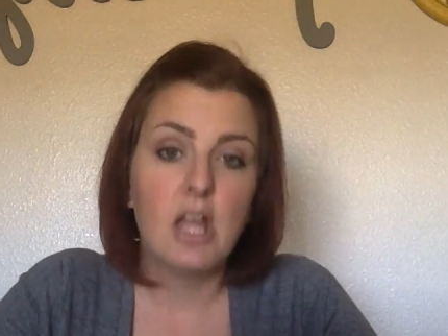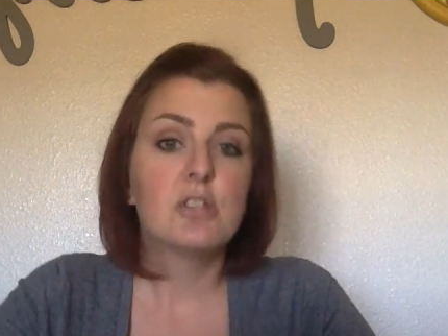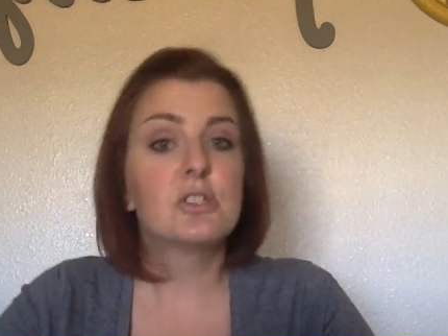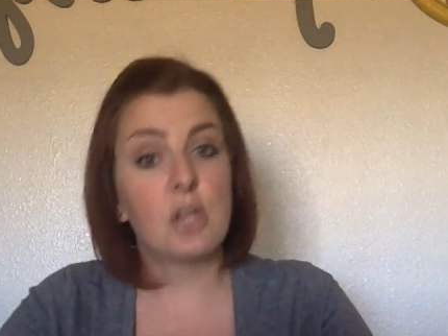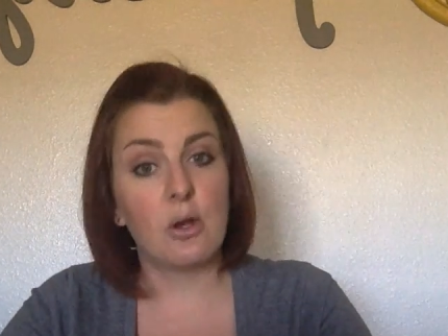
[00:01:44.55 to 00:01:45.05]

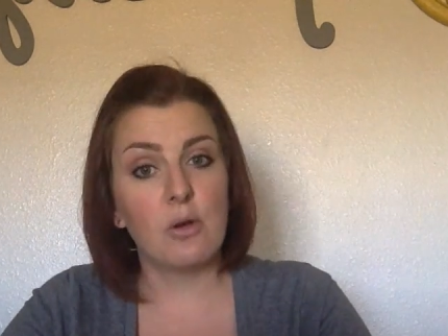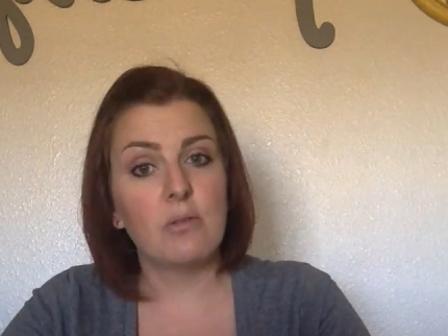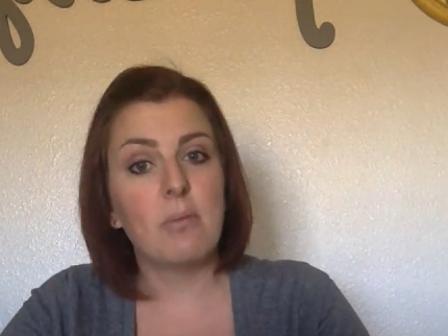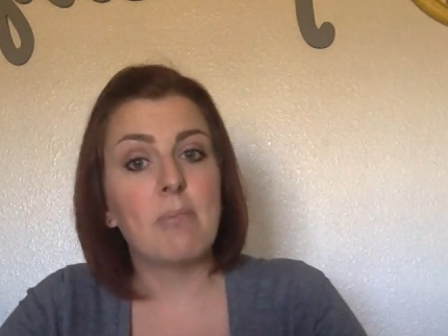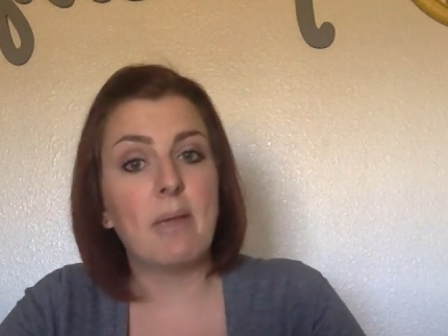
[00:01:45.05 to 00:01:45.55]

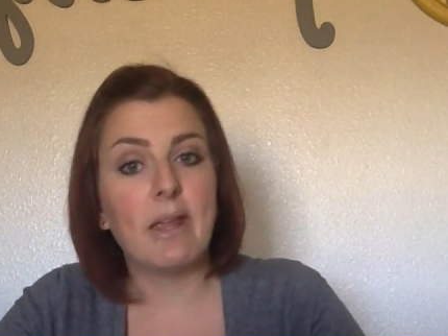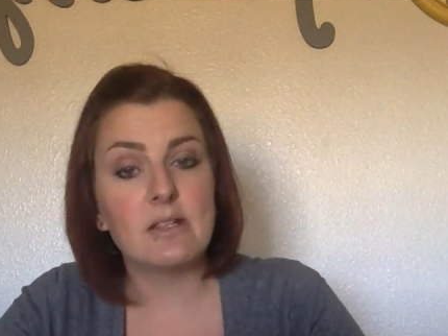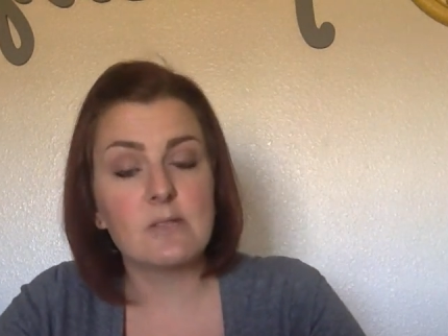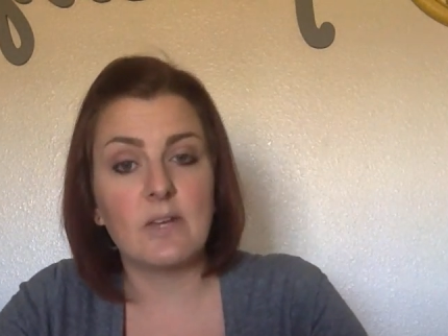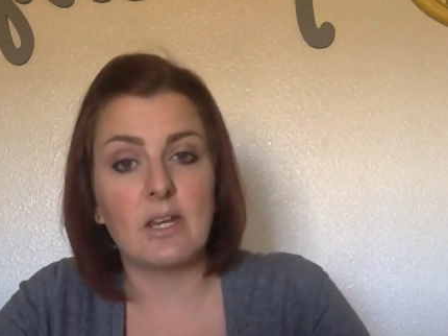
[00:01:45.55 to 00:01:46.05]
So by
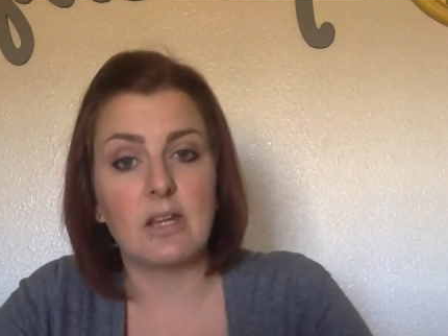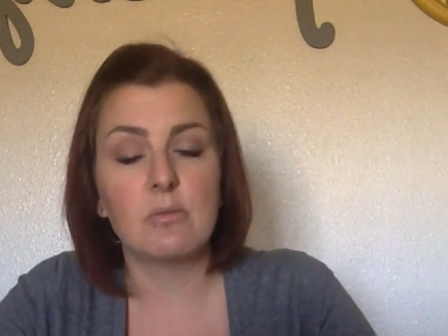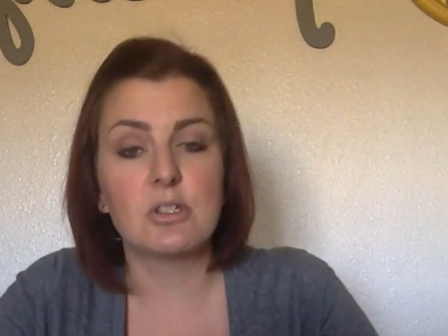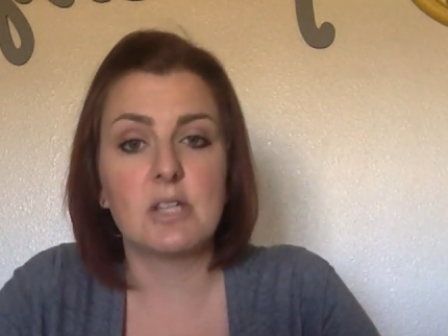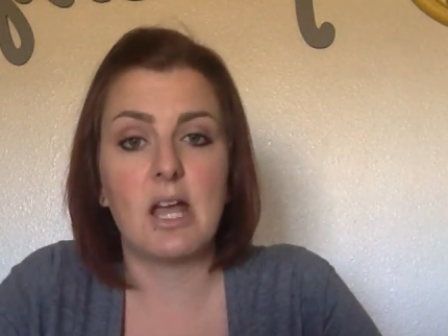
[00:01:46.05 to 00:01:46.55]
pace feeding,
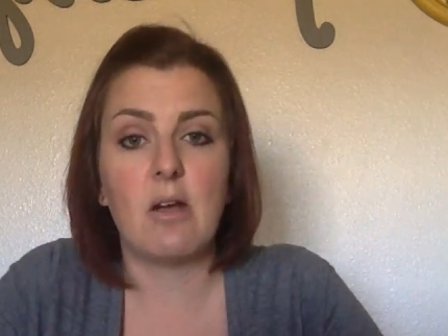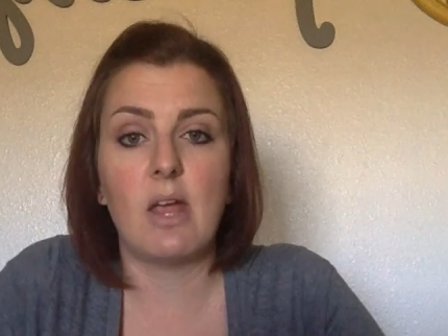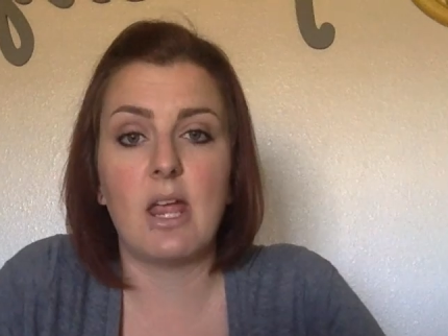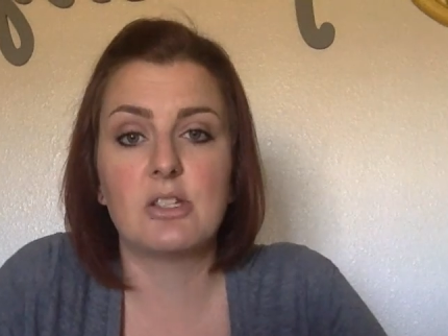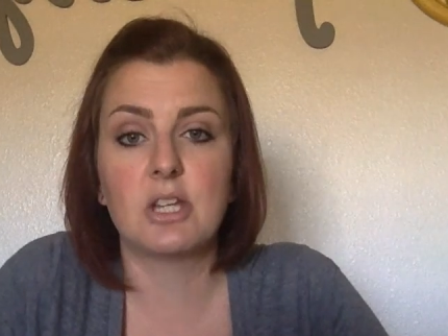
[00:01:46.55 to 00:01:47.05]
which is how I
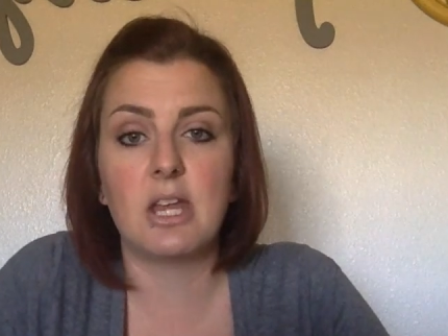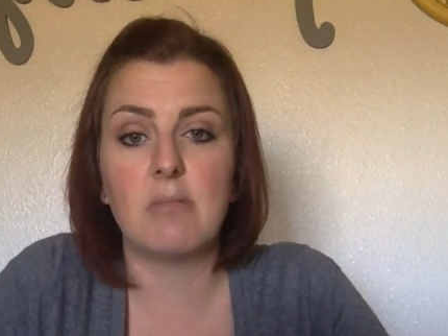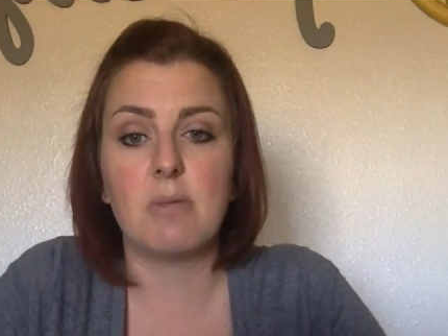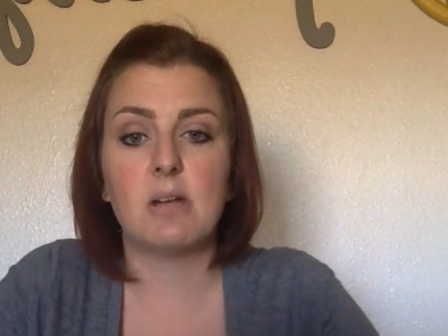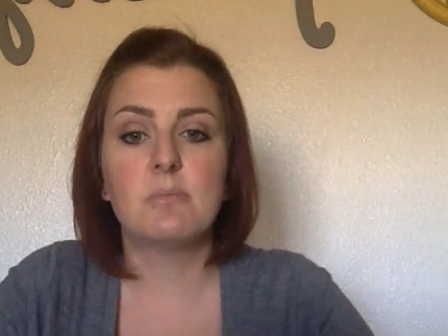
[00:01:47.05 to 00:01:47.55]

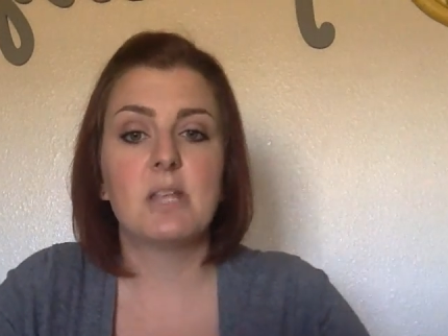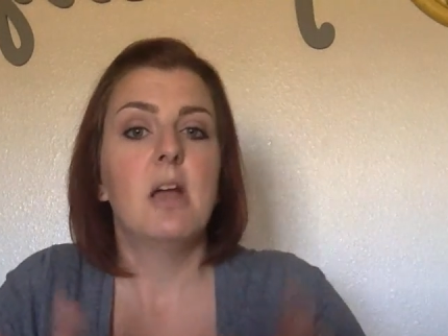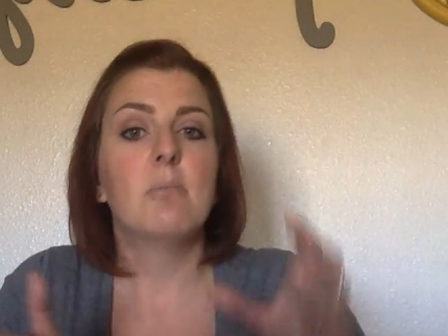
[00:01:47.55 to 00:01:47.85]
educate moms,